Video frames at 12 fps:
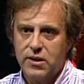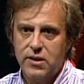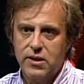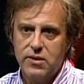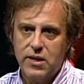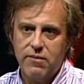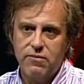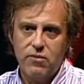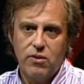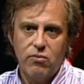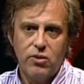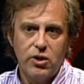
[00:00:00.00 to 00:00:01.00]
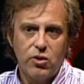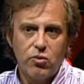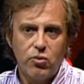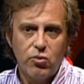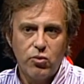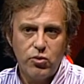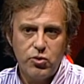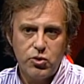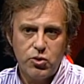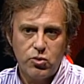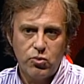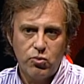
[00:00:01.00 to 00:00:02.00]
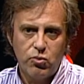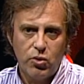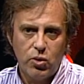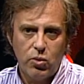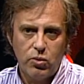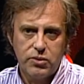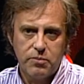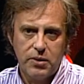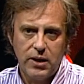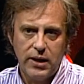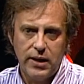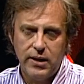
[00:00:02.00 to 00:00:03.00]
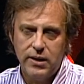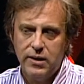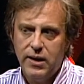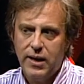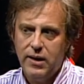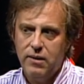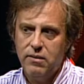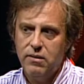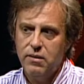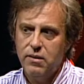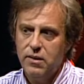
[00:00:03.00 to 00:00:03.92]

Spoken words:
like this have a really crucial role to play in